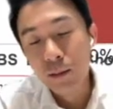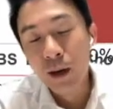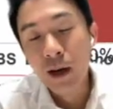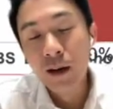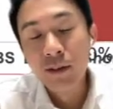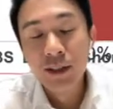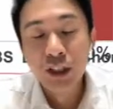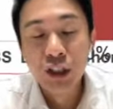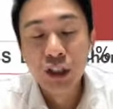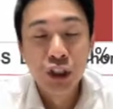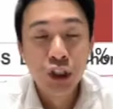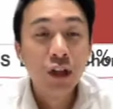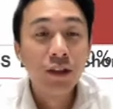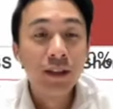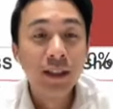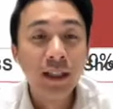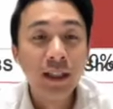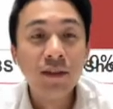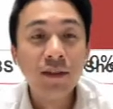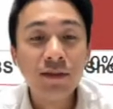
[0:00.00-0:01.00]
while the short
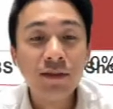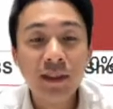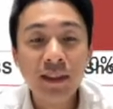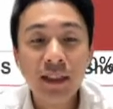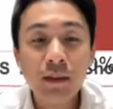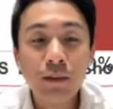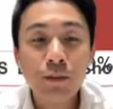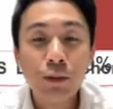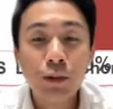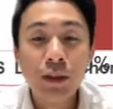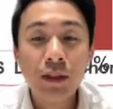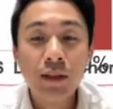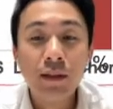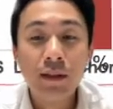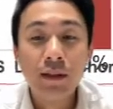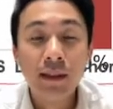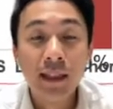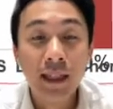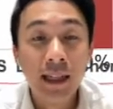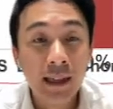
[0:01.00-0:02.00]
DLC would
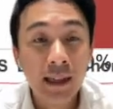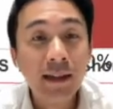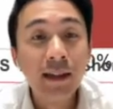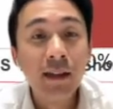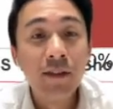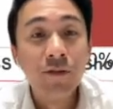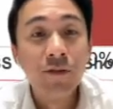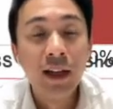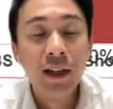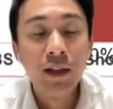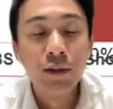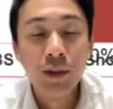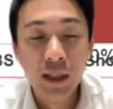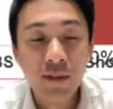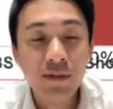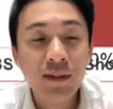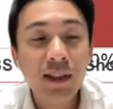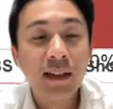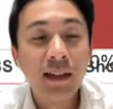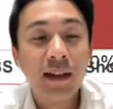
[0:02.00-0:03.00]
decline in value
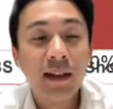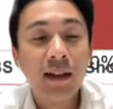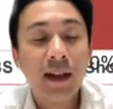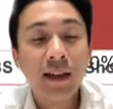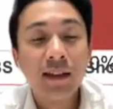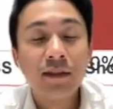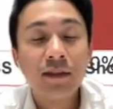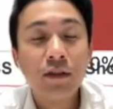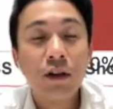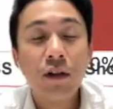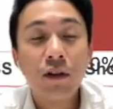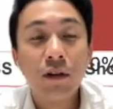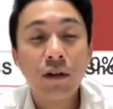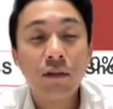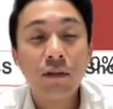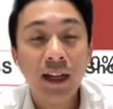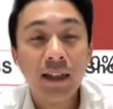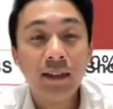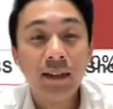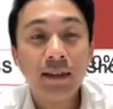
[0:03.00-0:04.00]
if the underlying stock
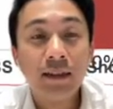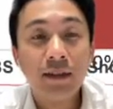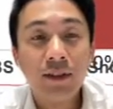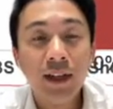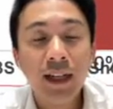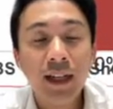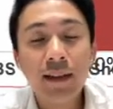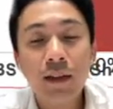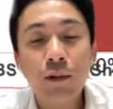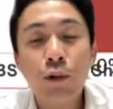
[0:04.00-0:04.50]
rises, right?